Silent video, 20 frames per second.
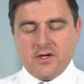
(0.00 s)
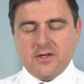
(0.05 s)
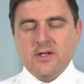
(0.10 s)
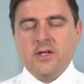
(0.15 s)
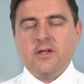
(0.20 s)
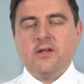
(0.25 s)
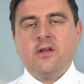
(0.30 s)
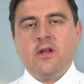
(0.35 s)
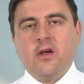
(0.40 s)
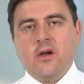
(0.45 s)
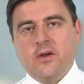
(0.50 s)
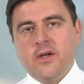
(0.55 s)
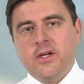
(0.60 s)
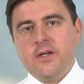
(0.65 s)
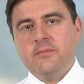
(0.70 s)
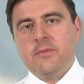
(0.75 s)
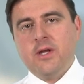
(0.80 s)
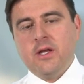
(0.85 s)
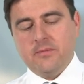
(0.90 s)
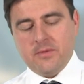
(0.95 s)
and then
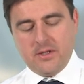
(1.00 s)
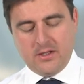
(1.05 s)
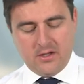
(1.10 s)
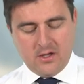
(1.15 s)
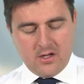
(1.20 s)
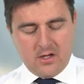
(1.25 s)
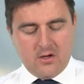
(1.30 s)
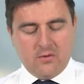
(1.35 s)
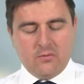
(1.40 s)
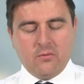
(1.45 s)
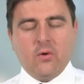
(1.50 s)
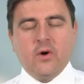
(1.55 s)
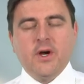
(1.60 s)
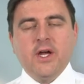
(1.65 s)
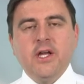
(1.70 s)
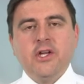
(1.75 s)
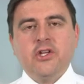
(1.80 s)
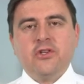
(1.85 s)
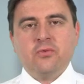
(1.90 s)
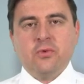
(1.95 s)
knowing maybe what
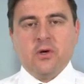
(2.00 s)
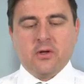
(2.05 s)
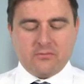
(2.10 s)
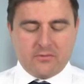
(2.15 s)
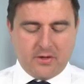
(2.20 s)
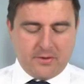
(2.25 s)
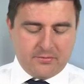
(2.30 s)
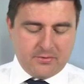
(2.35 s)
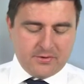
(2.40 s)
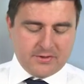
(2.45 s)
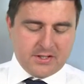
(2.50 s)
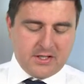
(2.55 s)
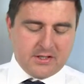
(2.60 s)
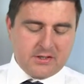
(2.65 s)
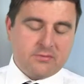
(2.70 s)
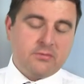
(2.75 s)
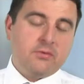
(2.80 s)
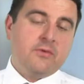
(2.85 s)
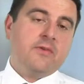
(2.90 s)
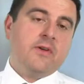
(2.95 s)
each one
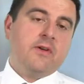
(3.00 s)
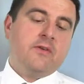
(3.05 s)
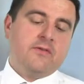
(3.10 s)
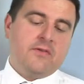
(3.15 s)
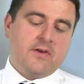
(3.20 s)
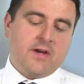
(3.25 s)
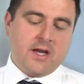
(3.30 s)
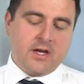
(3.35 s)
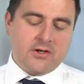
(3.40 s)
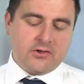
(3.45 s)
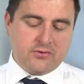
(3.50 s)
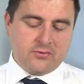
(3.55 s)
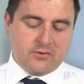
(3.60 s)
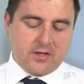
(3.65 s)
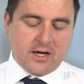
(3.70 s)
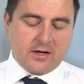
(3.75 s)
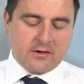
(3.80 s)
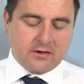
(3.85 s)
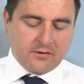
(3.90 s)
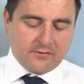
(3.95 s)
represents within financial
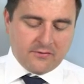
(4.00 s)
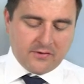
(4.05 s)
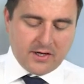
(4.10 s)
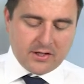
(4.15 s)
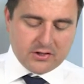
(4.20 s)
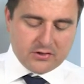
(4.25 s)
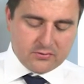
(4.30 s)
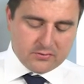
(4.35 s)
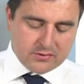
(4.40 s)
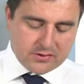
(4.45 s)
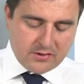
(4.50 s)
and non-financial.